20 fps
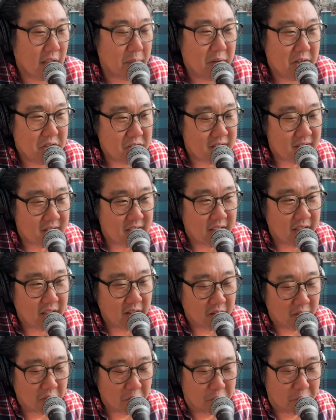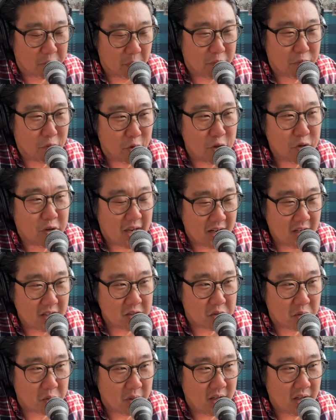me just see, before you get
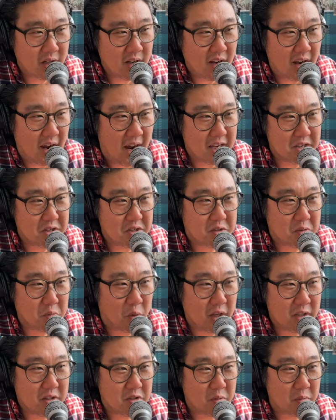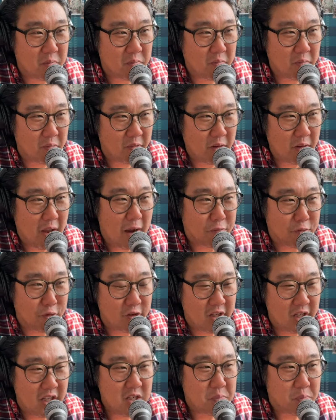into it, I just want to, after
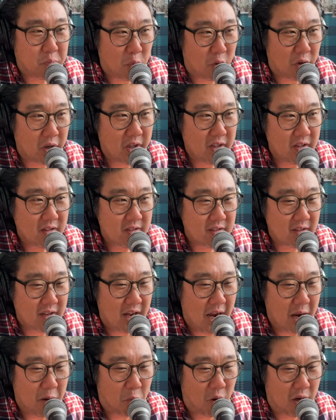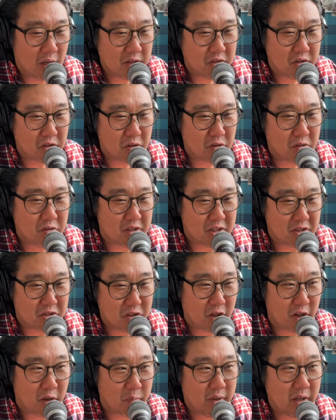each point, I want to
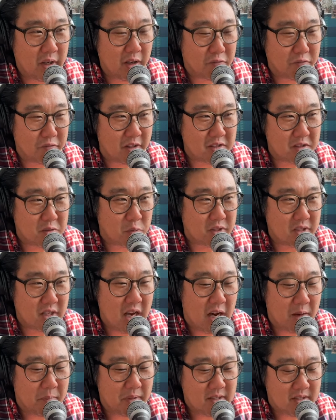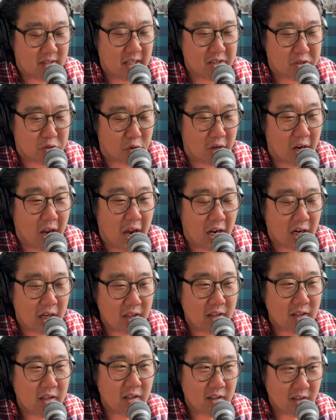determine if this was common sense or not.
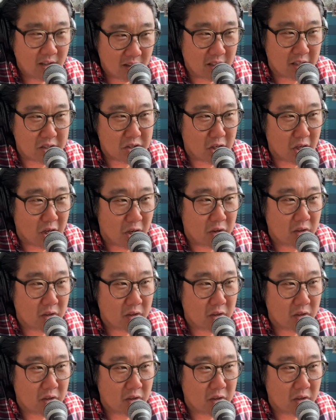Let's go.